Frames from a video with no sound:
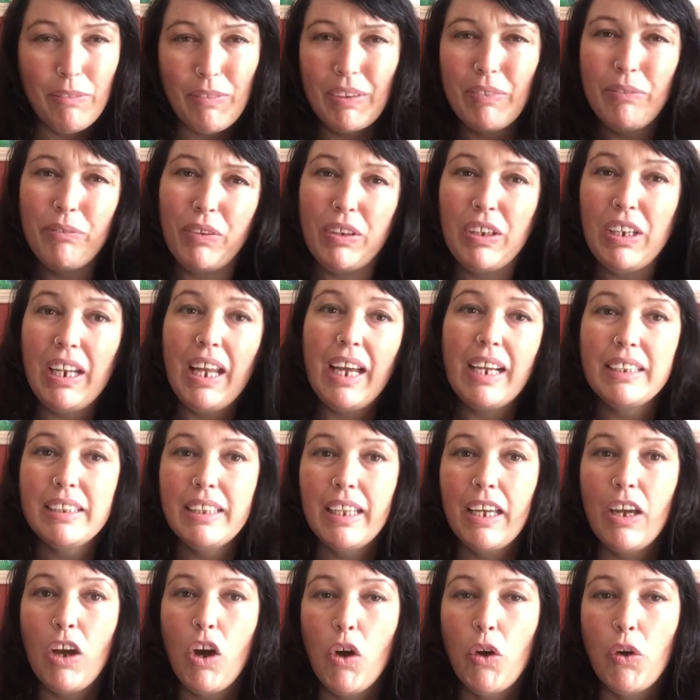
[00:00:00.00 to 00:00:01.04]
feel like
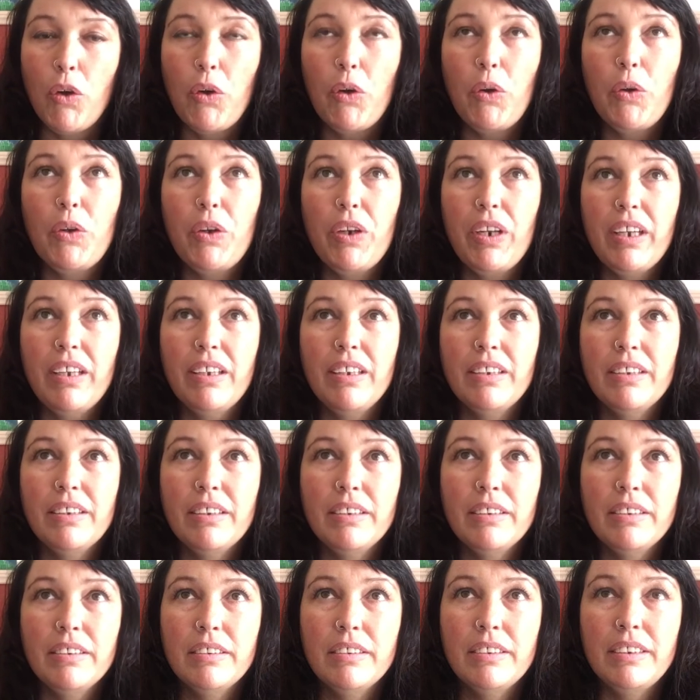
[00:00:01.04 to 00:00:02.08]
their own
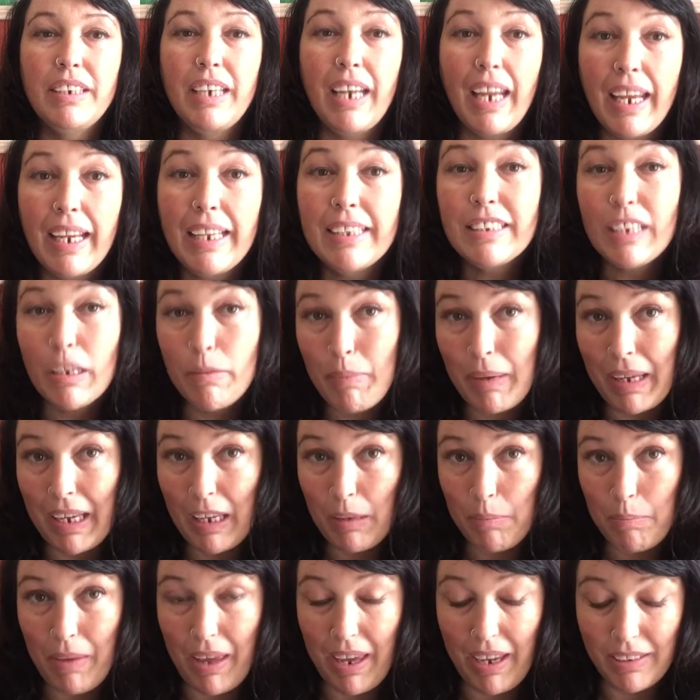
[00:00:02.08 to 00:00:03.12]
needs are
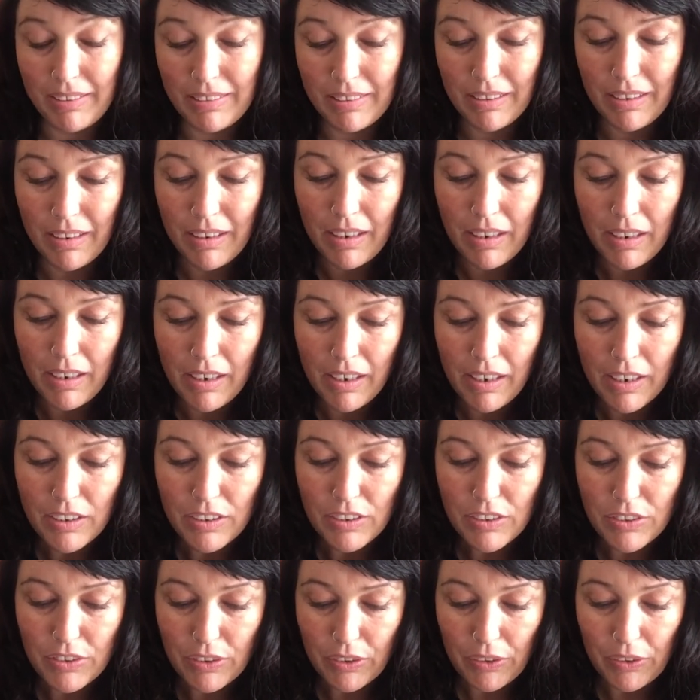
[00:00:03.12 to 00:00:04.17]
being met.
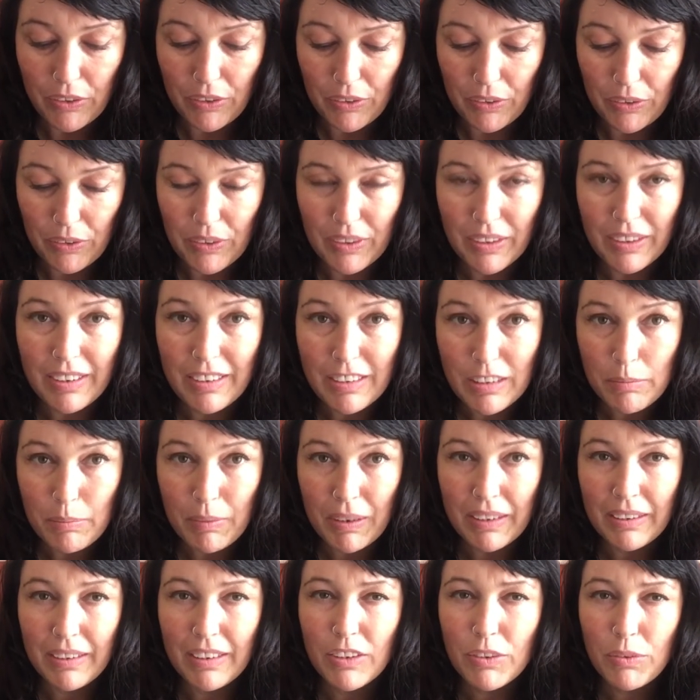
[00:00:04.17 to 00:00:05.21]
So this
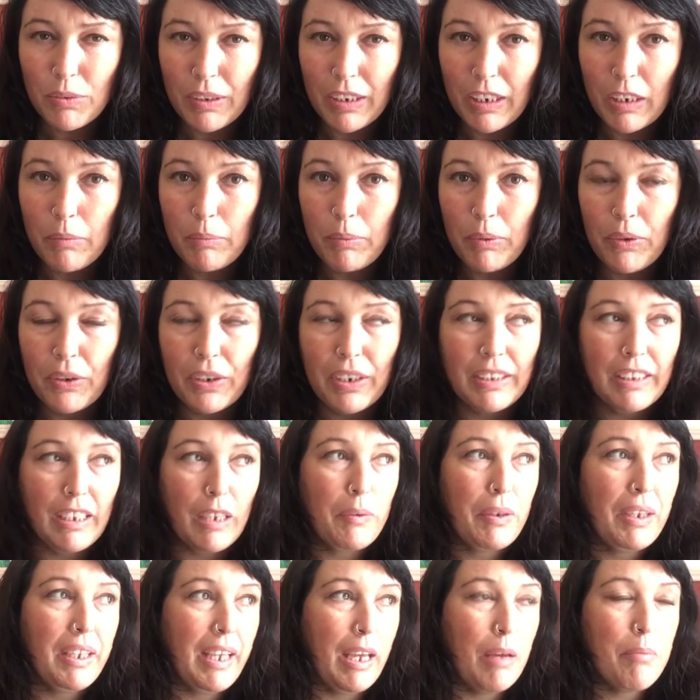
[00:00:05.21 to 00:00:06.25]
month it's really important that
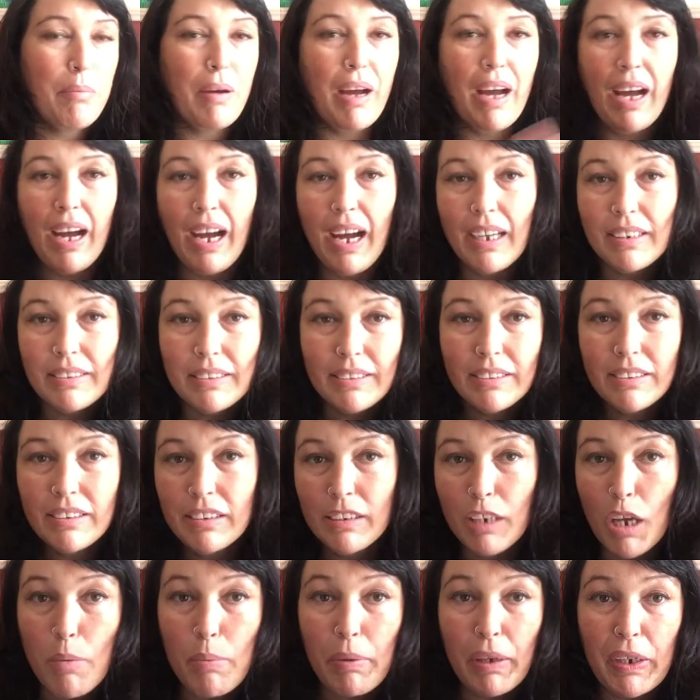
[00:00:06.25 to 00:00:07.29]
we get past
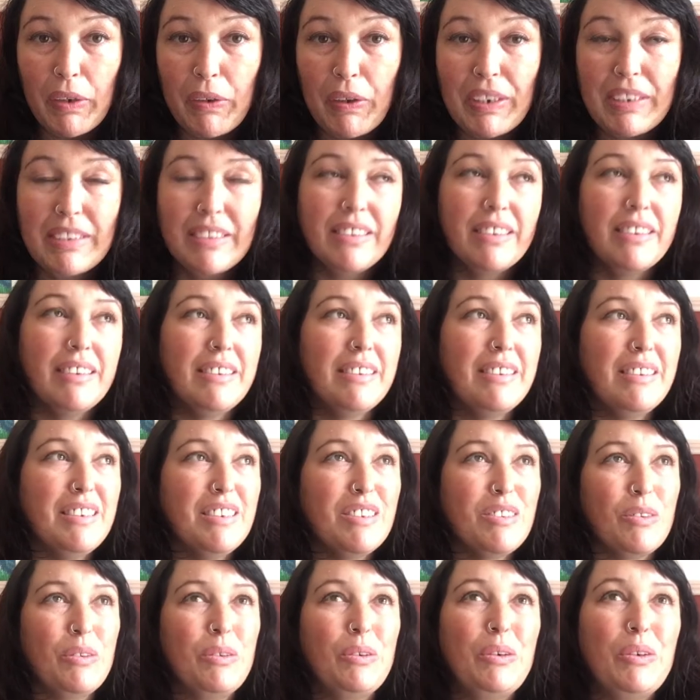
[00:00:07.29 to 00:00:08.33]

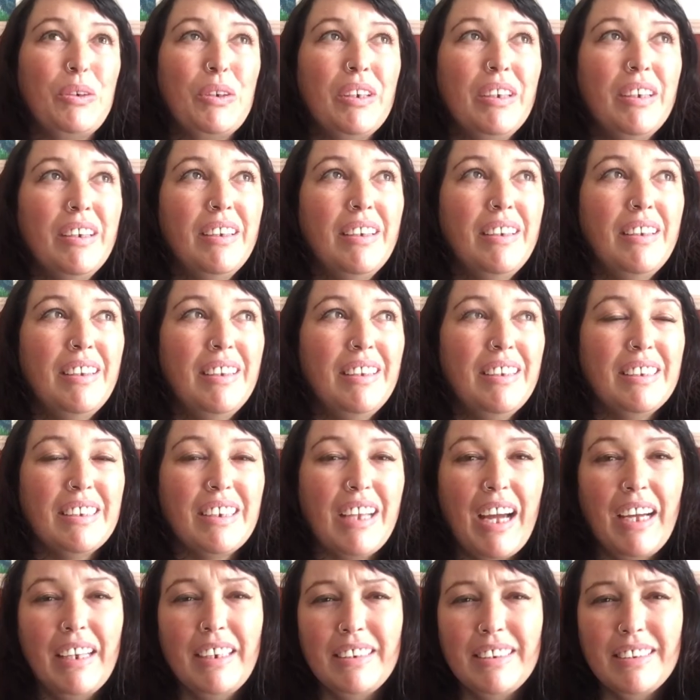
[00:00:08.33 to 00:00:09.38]
appearances or
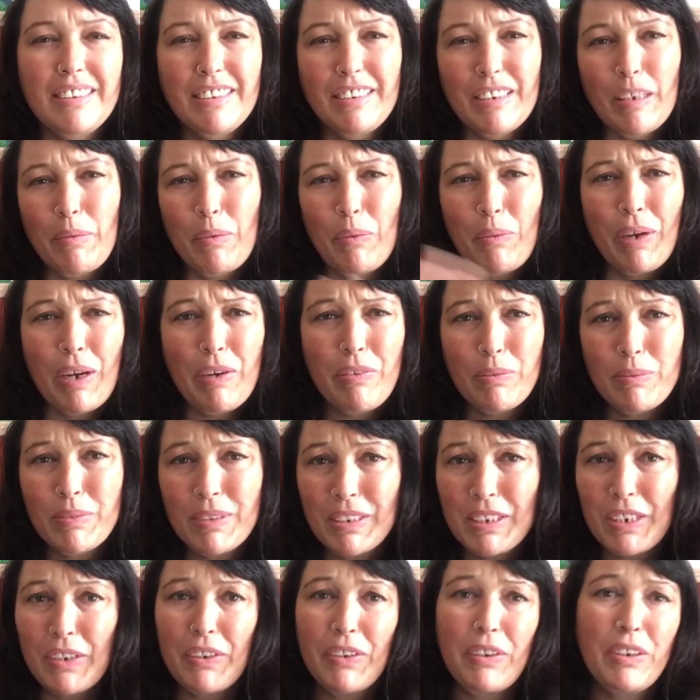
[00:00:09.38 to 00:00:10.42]
kind of step away from
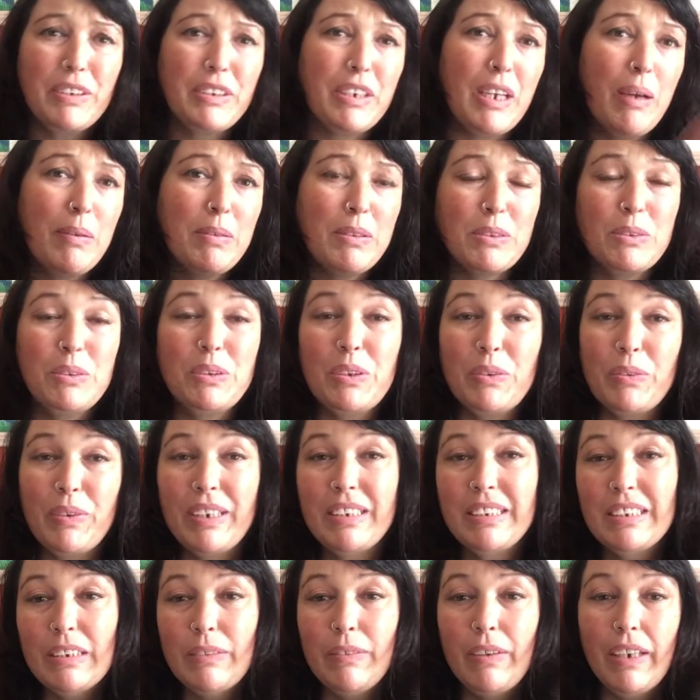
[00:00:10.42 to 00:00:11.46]
stereotypes and all the
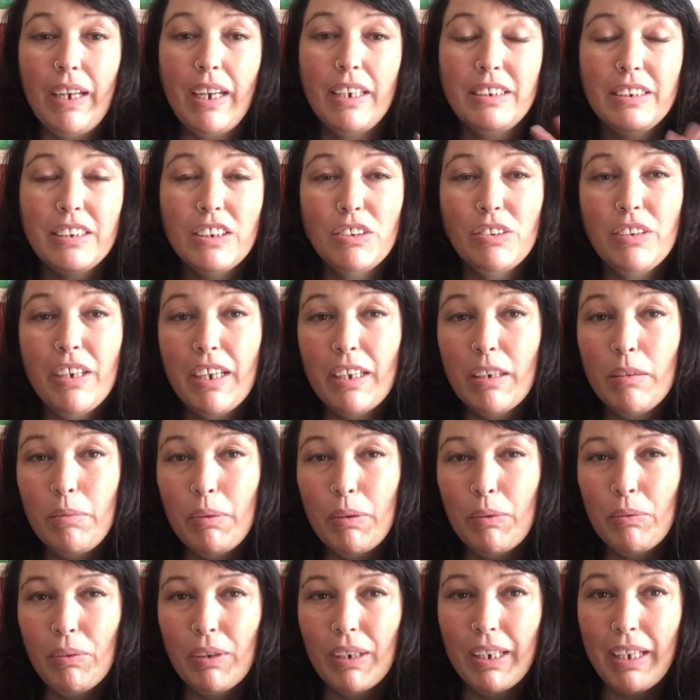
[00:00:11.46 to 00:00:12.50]
rest of it, and just try to
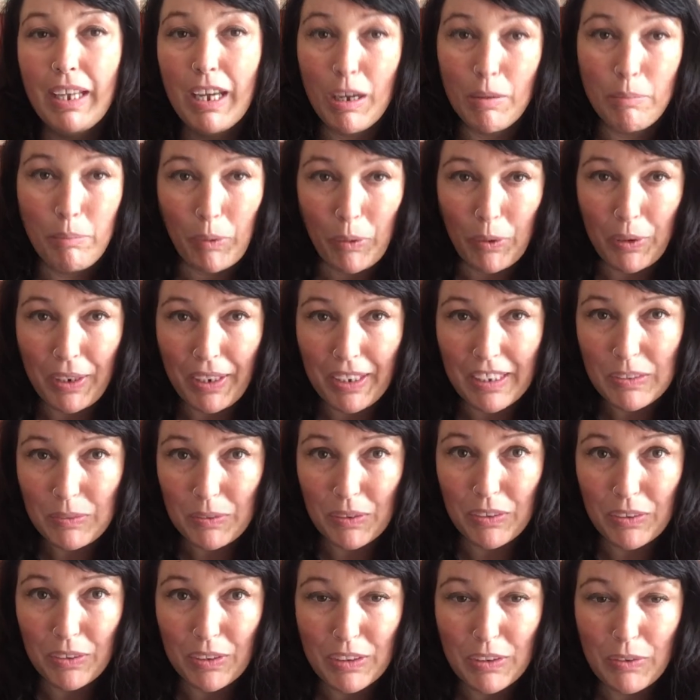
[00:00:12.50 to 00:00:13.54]
be really harmonious
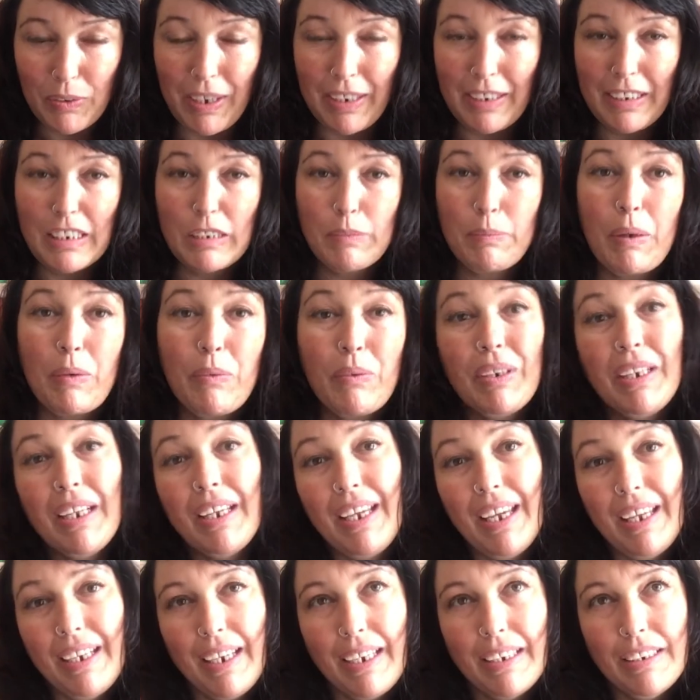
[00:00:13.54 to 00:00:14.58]
with those around us by really
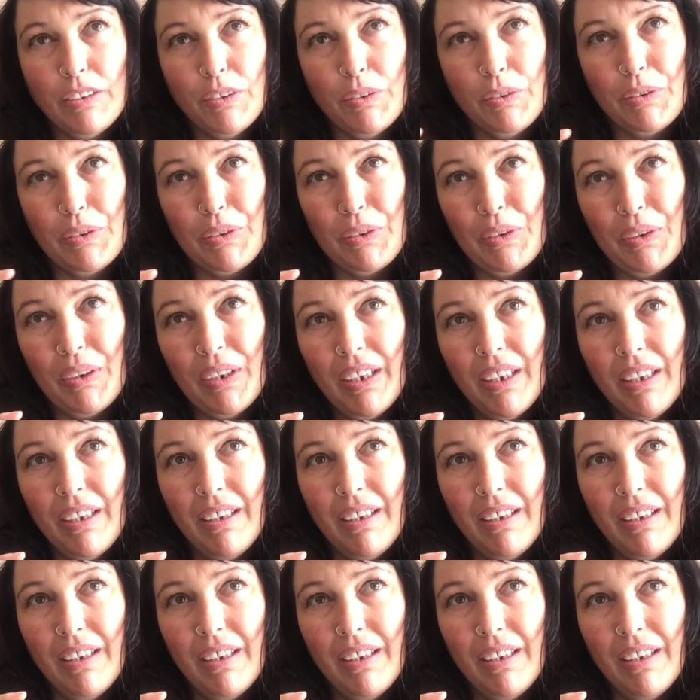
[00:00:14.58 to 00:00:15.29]
getting to